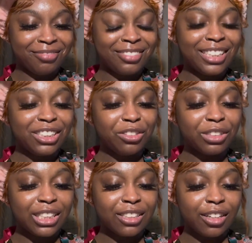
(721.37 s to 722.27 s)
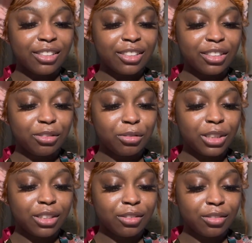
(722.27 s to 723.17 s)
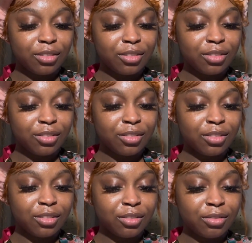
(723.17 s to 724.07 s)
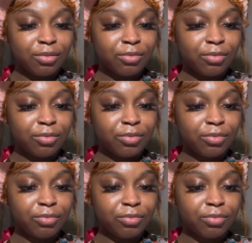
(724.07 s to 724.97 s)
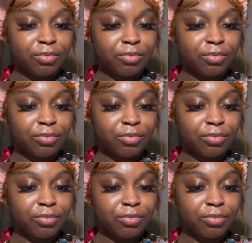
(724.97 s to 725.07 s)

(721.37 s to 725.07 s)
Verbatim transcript: Didn't you just start your YouTube channel? No. I started my